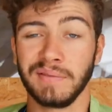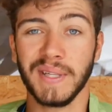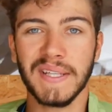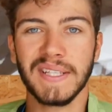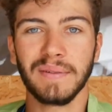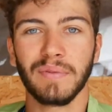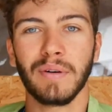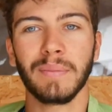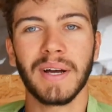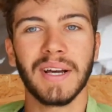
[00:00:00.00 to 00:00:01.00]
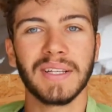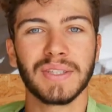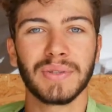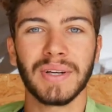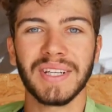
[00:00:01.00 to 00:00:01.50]
That's it for my
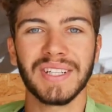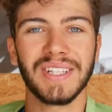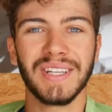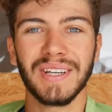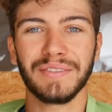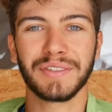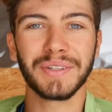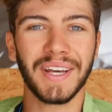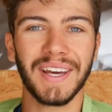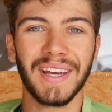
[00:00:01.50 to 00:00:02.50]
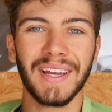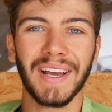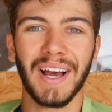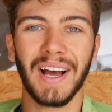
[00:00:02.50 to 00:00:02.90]
strategy of today.